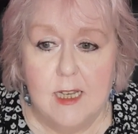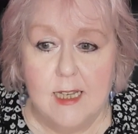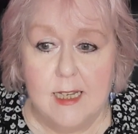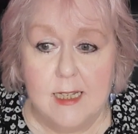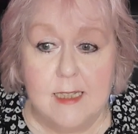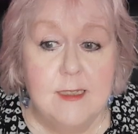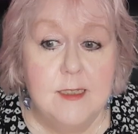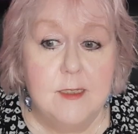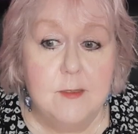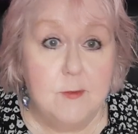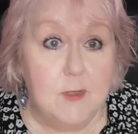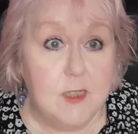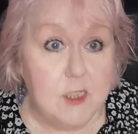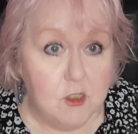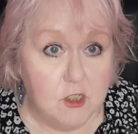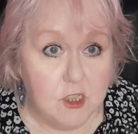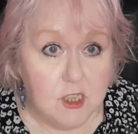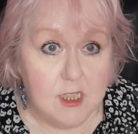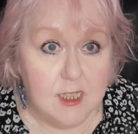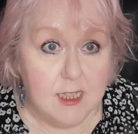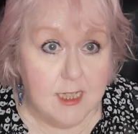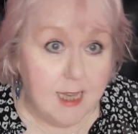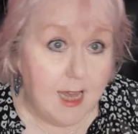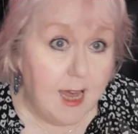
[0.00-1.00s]

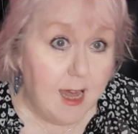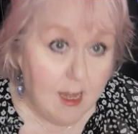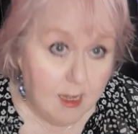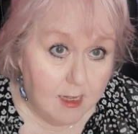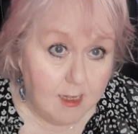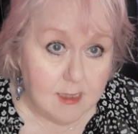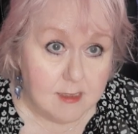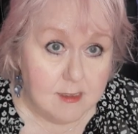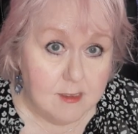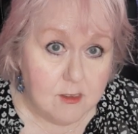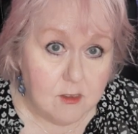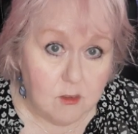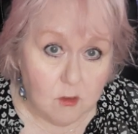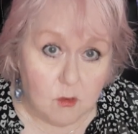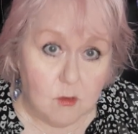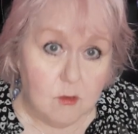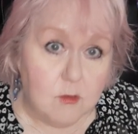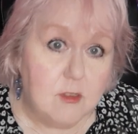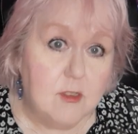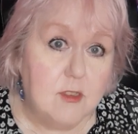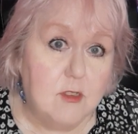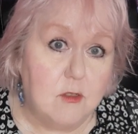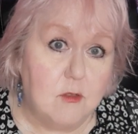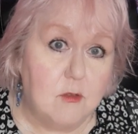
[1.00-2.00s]
individually, and
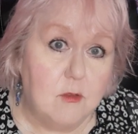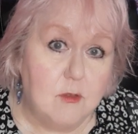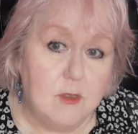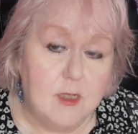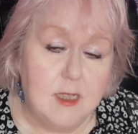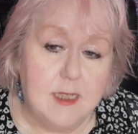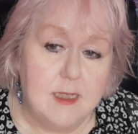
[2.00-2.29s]
also